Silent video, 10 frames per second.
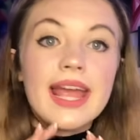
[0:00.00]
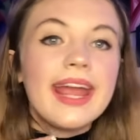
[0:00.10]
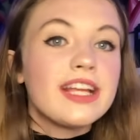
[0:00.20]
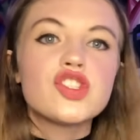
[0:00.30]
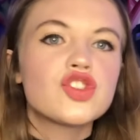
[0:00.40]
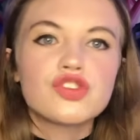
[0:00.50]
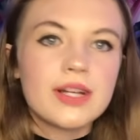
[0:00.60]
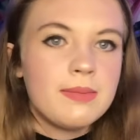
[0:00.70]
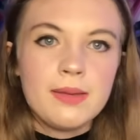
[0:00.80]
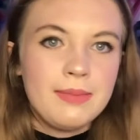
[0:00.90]

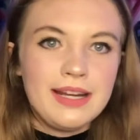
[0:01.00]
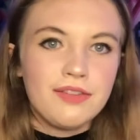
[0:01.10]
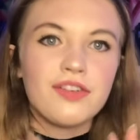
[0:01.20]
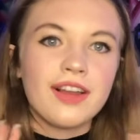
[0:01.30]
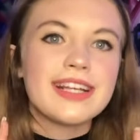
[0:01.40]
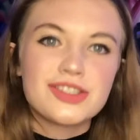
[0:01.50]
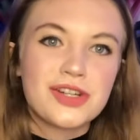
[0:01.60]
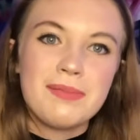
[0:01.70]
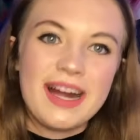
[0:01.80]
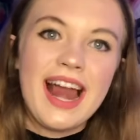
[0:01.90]
Extremely meaningful,
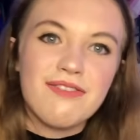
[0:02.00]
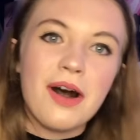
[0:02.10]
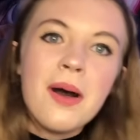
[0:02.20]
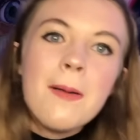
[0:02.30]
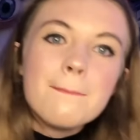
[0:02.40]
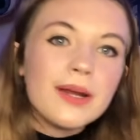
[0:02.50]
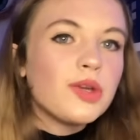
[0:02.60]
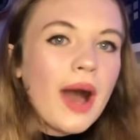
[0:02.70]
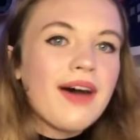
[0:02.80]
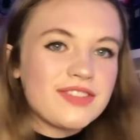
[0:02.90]
extremely clever, but
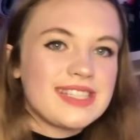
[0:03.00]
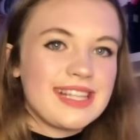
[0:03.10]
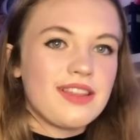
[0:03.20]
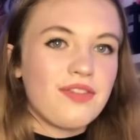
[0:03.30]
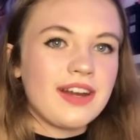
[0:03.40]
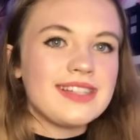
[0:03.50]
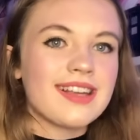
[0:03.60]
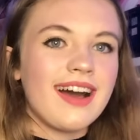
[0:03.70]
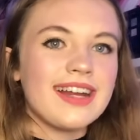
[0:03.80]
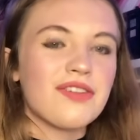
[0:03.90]
you have to see the funny
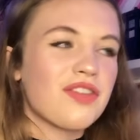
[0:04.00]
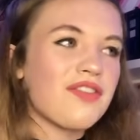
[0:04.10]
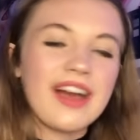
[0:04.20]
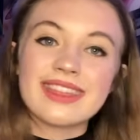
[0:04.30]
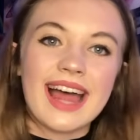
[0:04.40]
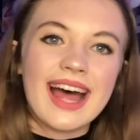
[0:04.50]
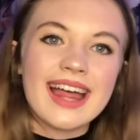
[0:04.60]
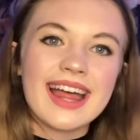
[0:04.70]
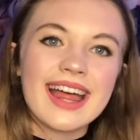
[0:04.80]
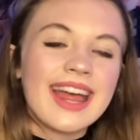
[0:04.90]
side of the fact that
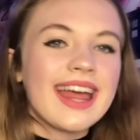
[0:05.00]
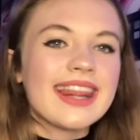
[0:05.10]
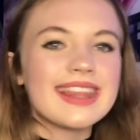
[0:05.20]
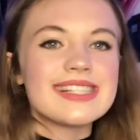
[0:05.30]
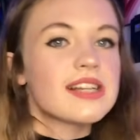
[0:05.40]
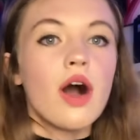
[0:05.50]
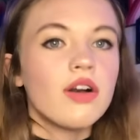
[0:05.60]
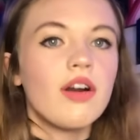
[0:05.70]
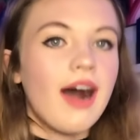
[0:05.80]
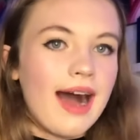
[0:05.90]
this girl
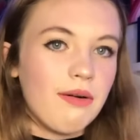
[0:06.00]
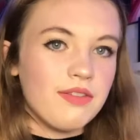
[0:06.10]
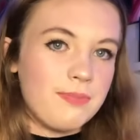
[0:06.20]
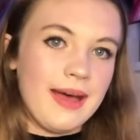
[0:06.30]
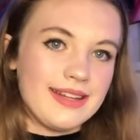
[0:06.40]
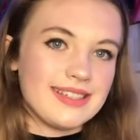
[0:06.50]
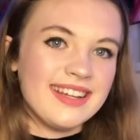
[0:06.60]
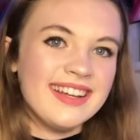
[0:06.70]
got out of bed